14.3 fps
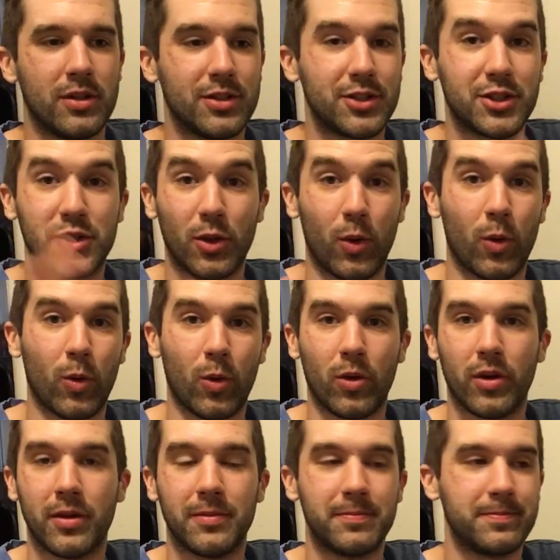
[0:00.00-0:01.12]

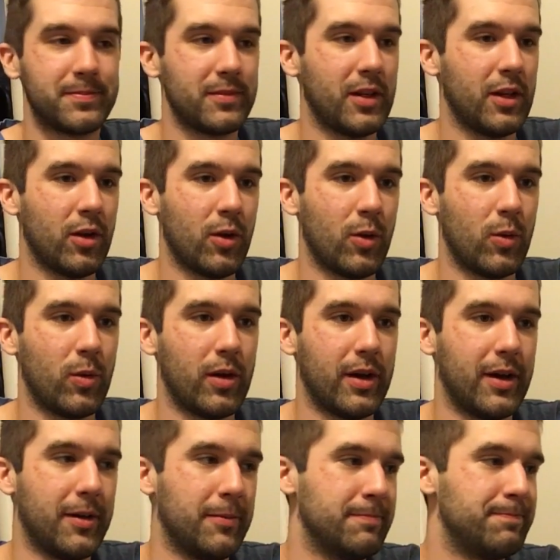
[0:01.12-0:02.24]
store, you
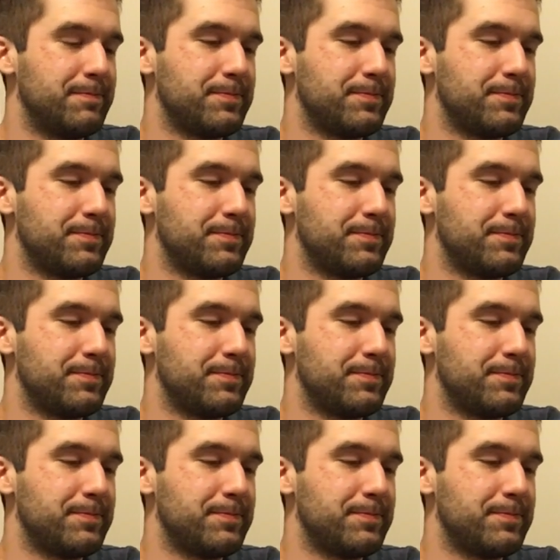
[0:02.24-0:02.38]
know,